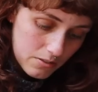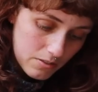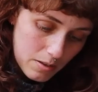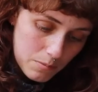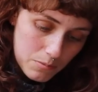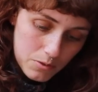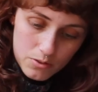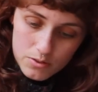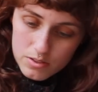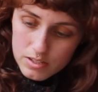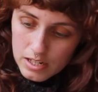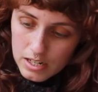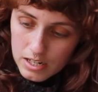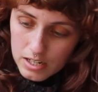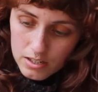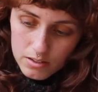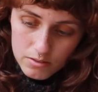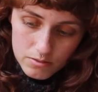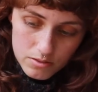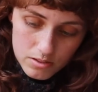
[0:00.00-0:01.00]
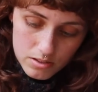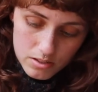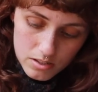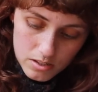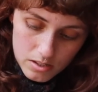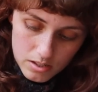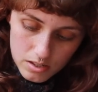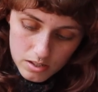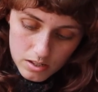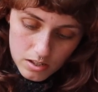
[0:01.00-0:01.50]
grab those out,
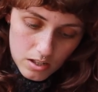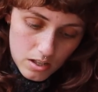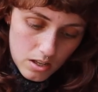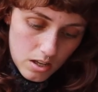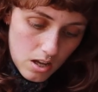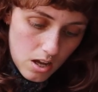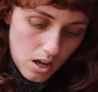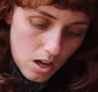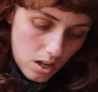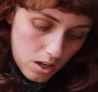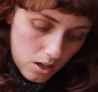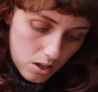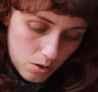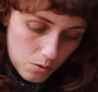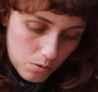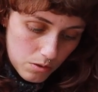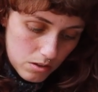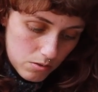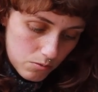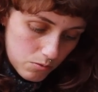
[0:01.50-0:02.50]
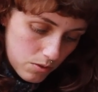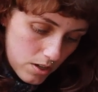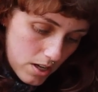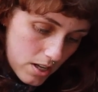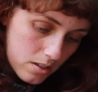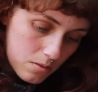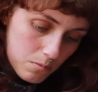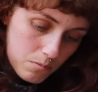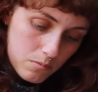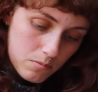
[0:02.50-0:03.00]
along with
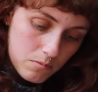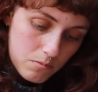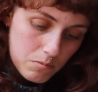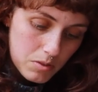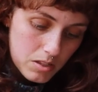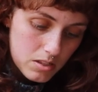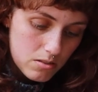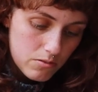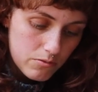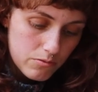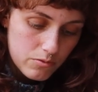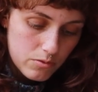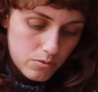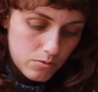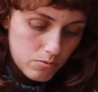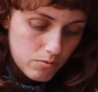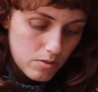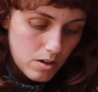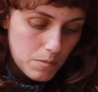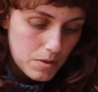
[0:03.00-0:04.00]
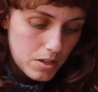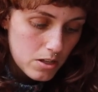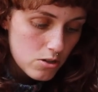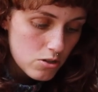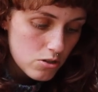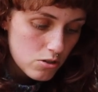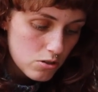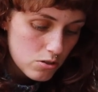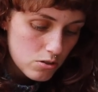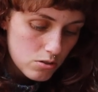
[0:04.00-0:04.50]
random bits of
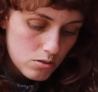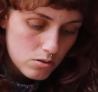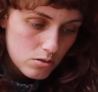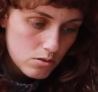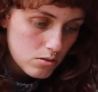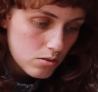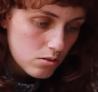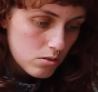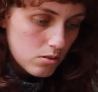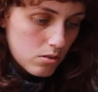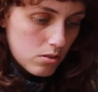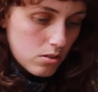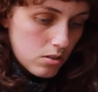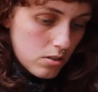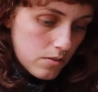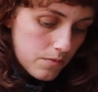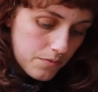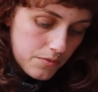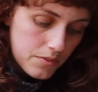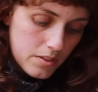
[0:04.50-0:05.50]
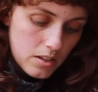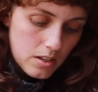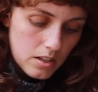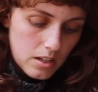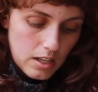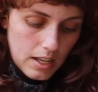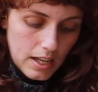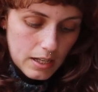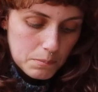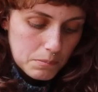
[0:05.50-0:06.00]
rubbish,
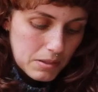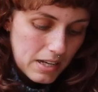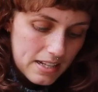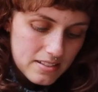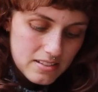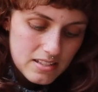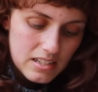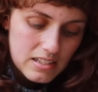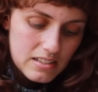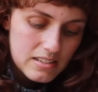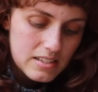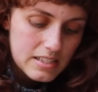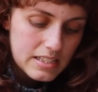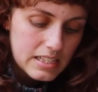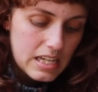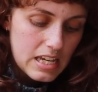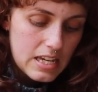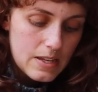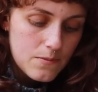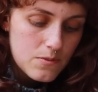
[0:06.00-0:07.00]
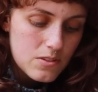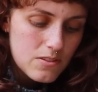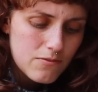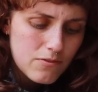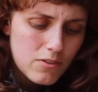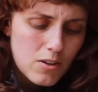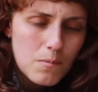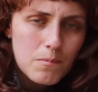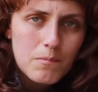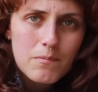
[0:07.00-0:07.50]
like plastic sleeves
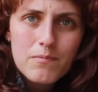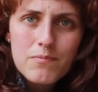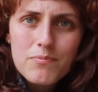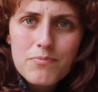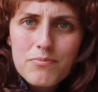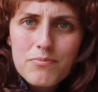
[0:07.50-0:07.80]
from